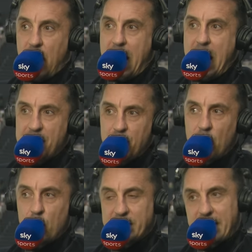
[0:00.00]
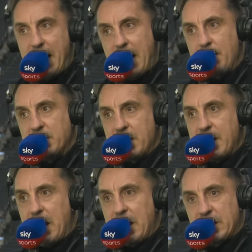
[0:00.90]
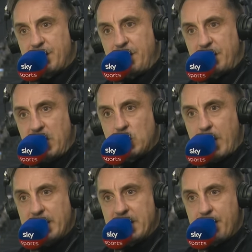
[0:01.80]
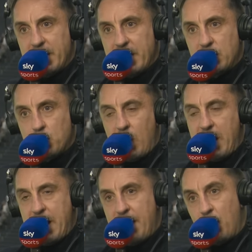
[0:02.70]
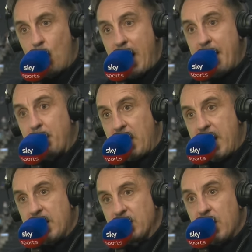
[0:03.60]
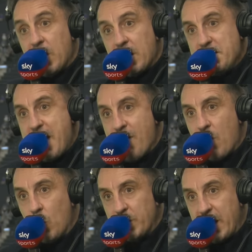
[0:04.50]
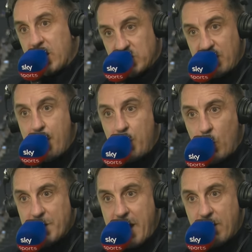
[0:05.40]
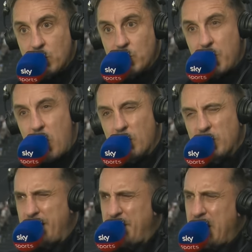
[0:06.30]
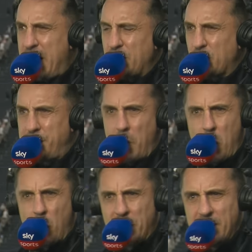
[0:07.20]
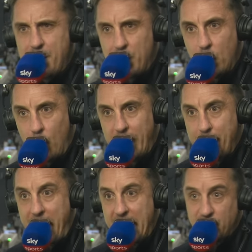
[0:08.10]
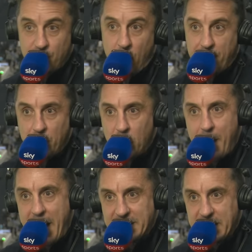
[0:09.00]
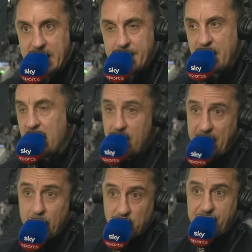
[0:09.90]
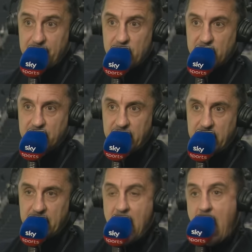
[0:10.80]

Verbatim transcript: I thought there were times in that last 15, 20 minutes where the wide players narrowed in because Liverpool were narrow, so they almost, if you like, just follow the Liverpool wing back stroke full backs in. That was the first thing.